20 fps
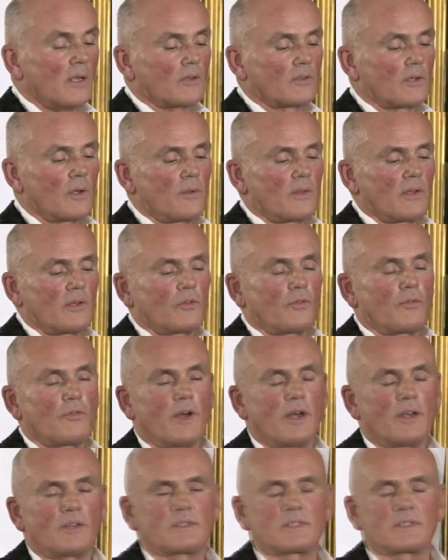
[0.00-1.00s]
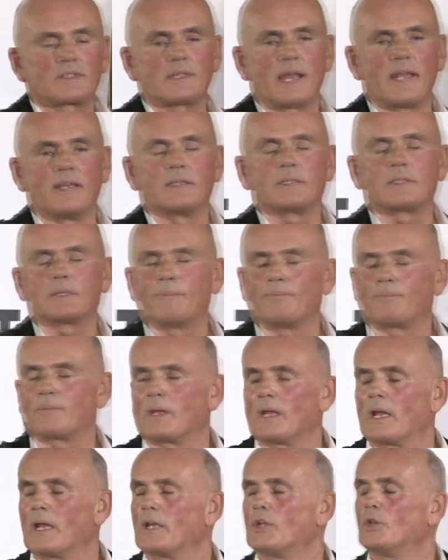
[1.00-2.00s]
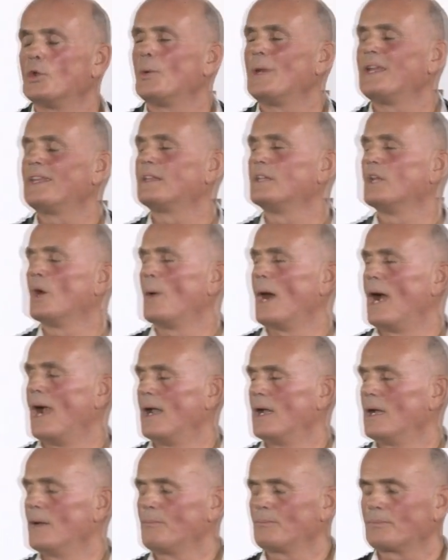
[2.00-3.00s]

So this first scent, Nuit de Noël,